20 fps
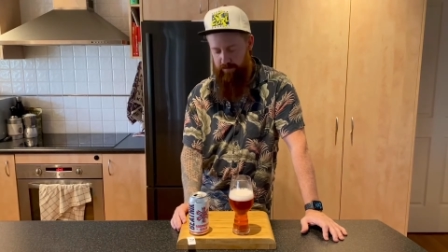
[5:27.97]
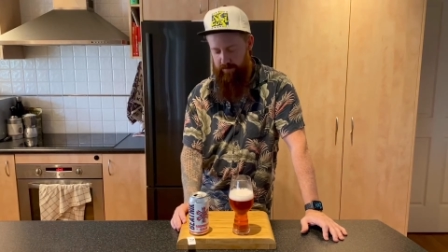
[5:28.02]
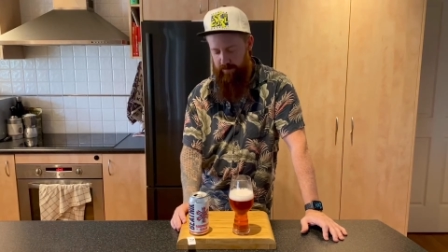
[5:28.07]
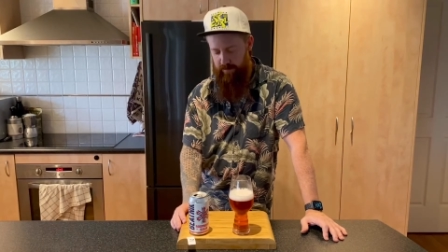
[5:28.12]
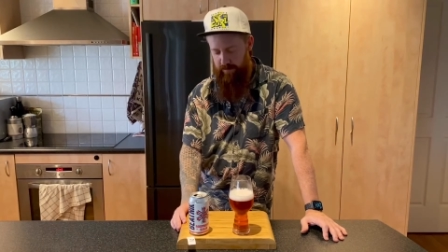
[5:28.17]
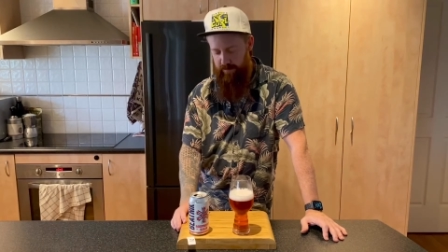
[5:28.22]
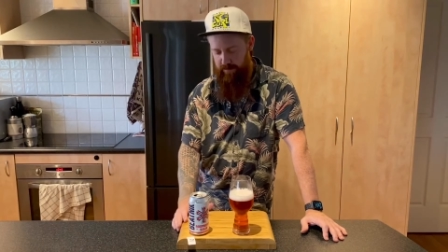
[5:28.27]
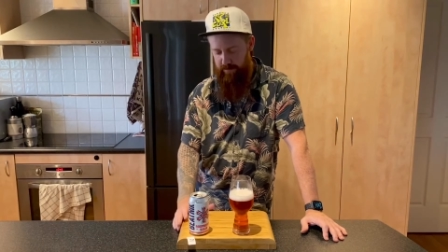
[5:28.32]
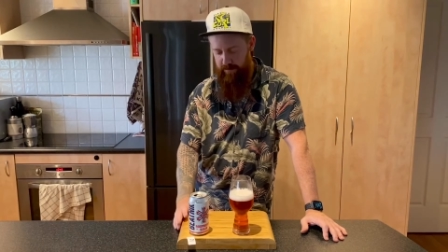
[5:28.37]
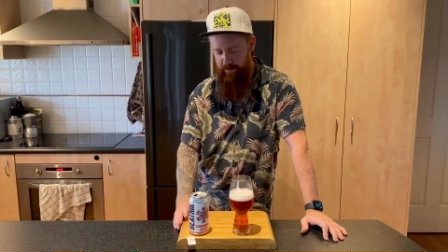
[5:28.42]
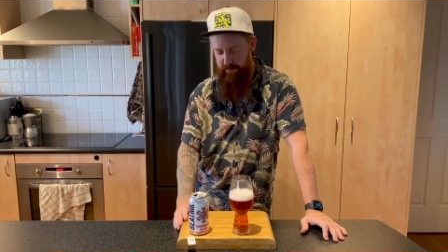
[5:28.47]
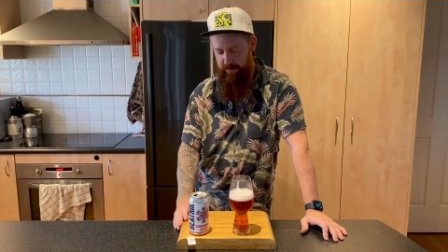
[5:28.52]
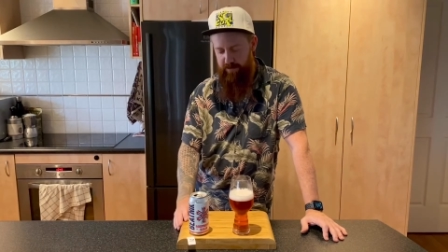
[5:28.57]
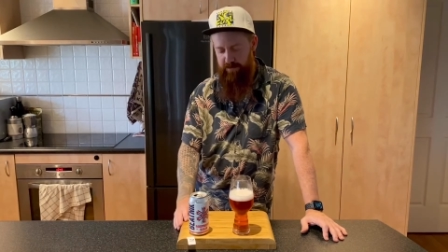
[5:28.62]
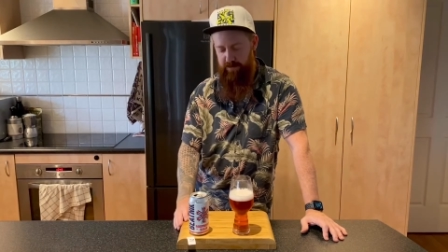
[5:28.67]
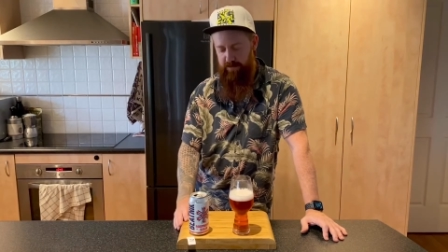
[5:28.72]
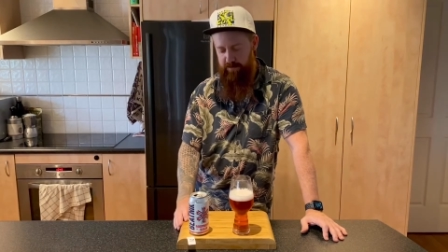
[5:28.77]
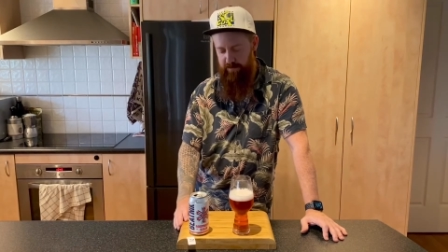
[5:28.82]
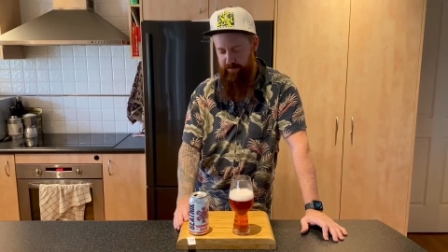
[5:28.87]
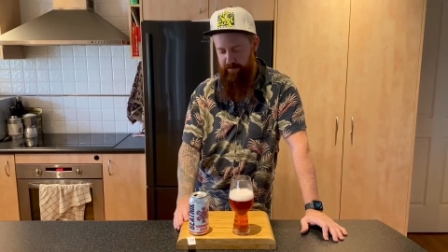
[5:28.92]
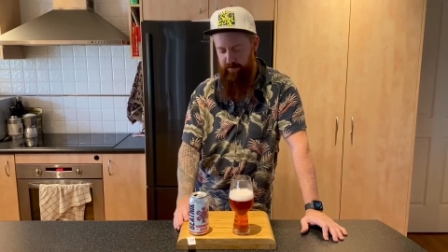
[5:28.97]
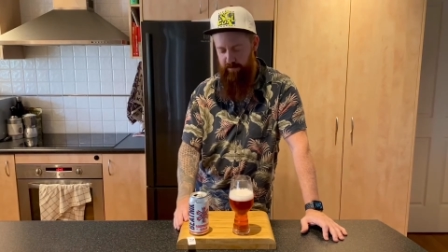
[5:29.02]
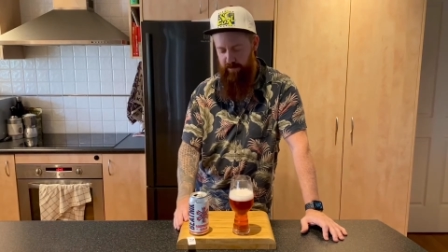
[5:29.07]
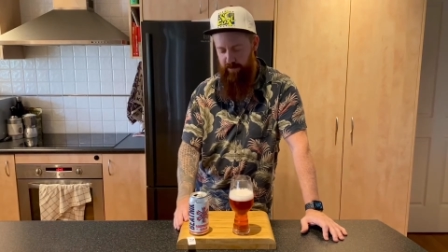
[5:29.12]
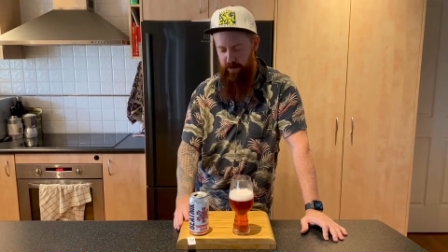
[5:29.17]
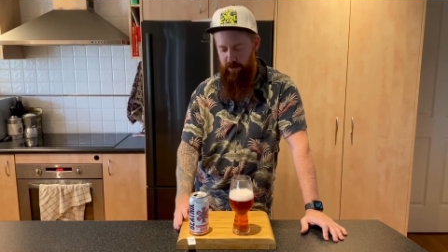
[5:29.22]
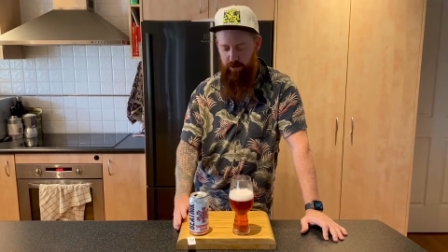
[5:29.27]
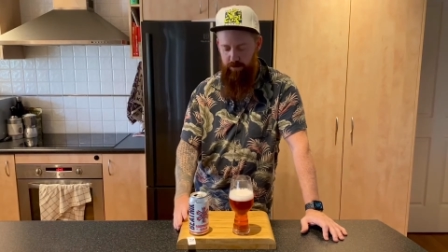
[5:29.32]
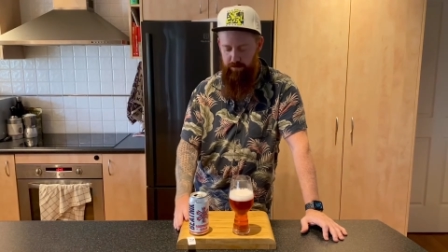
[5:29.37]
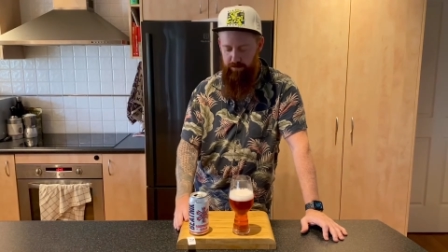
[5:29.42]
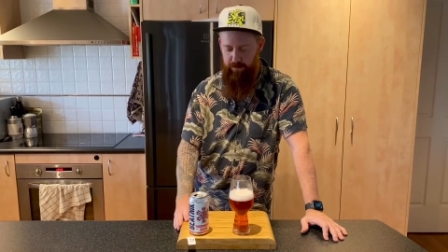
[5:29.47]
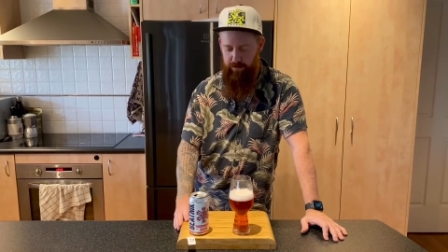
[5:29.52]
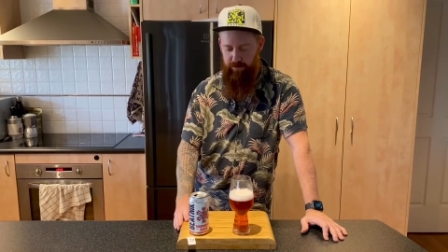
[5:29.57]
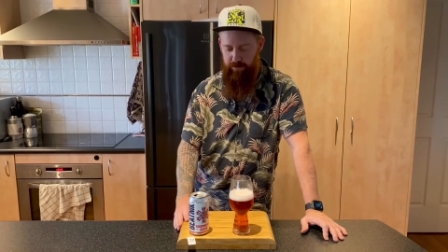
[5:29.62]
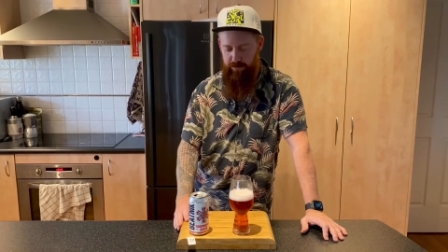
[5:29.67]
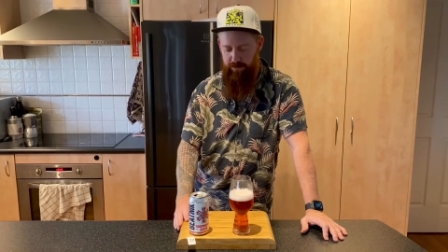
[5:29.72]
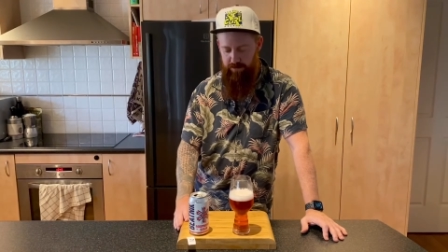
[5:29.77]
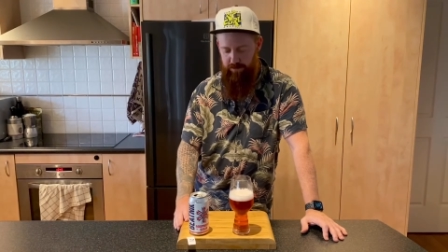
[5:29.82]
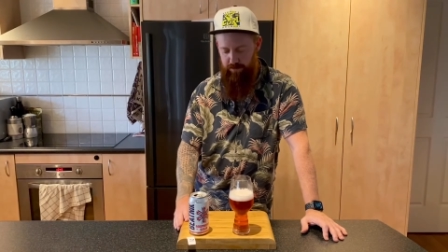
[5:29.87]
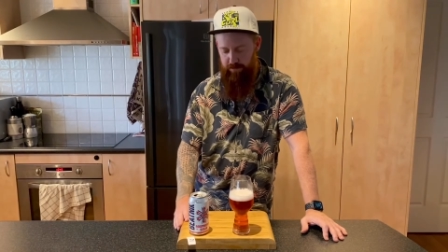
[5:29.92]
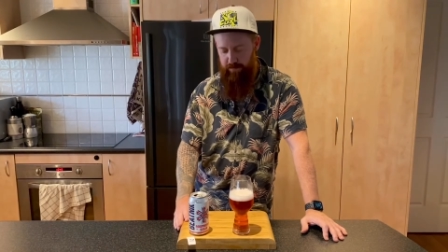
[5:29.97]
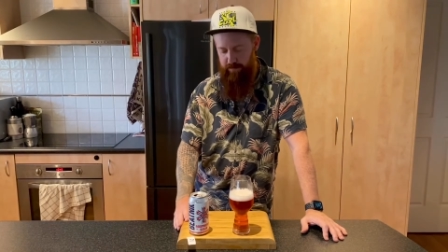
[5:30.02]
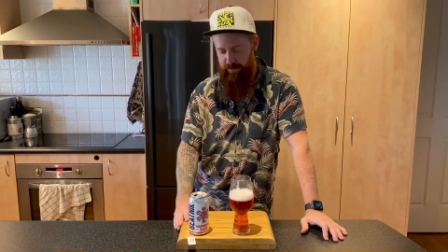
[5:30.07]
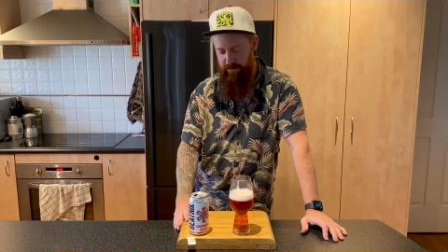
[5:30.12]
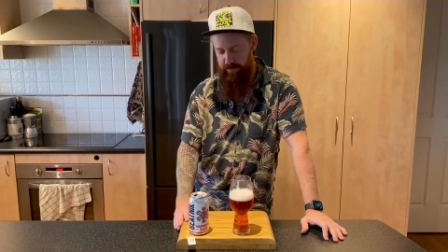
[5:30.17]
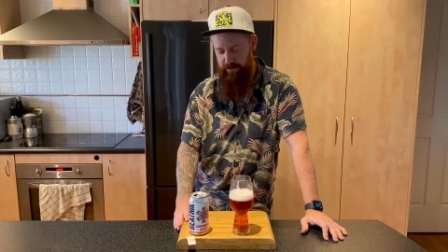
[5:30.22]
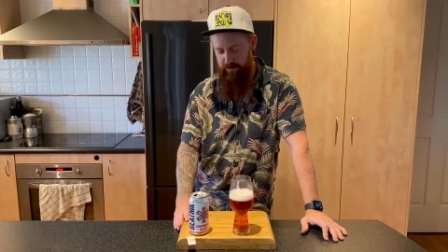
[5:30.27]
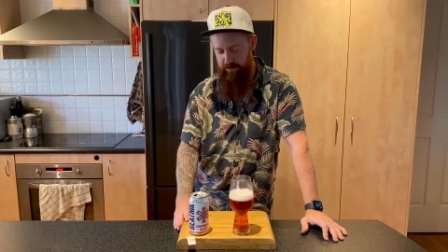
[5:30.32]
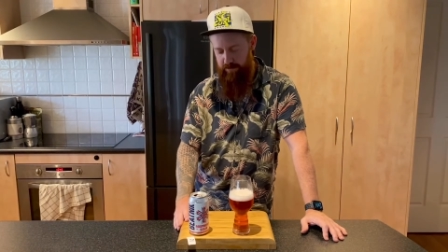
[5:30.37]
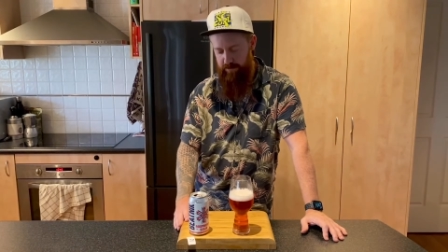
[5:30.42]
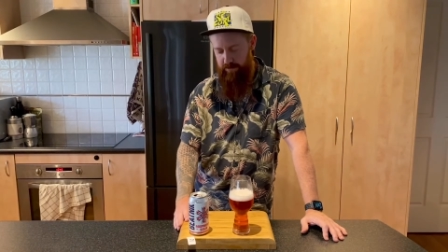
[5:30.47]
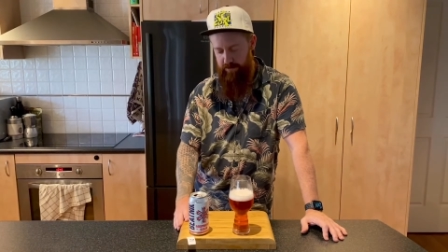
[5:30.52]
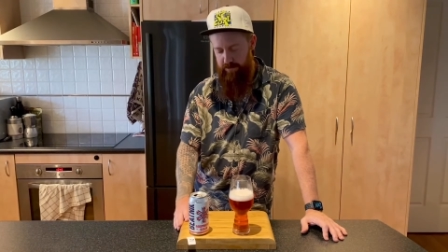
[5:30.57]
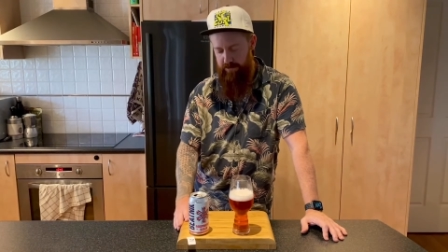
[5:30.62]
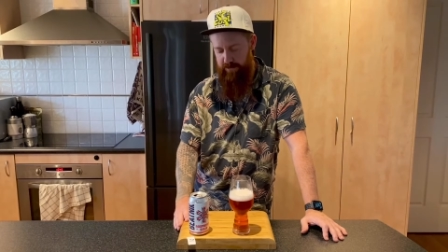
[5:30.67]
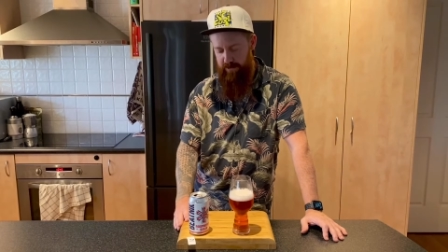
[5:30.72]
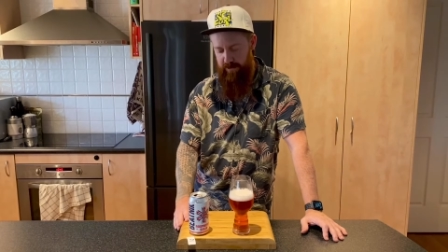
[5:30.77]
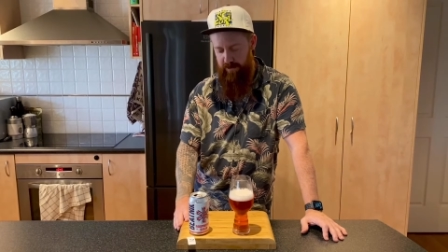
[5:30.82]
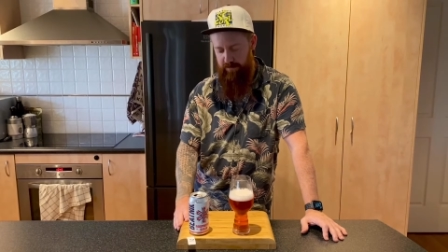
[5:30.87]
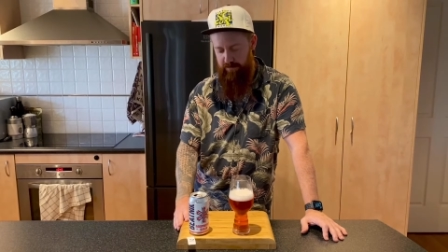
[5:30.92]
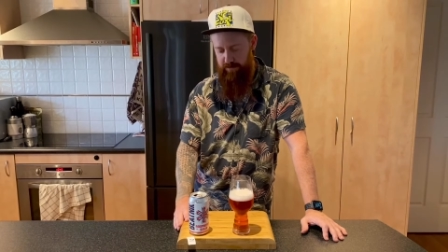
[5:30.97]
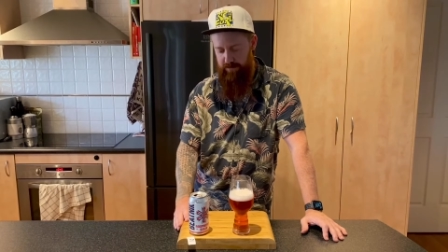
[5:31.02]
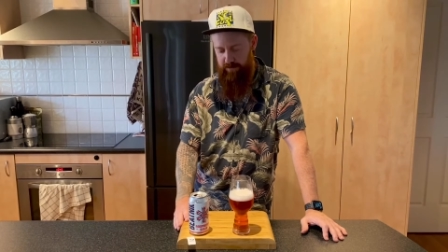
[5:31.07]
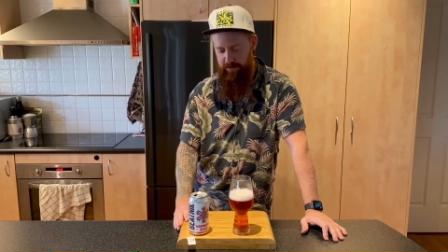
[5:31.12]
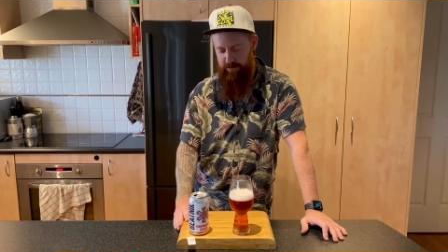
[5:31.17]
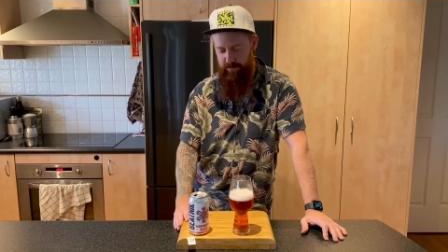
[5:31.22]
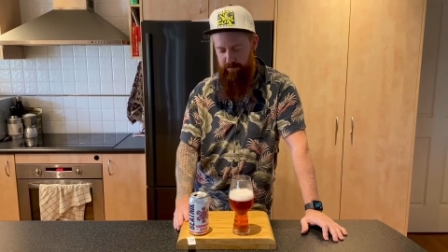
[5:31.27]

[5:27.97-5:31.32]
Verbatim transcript: and there's a bunch of different like Hope Brewery do a bunch of really good sours and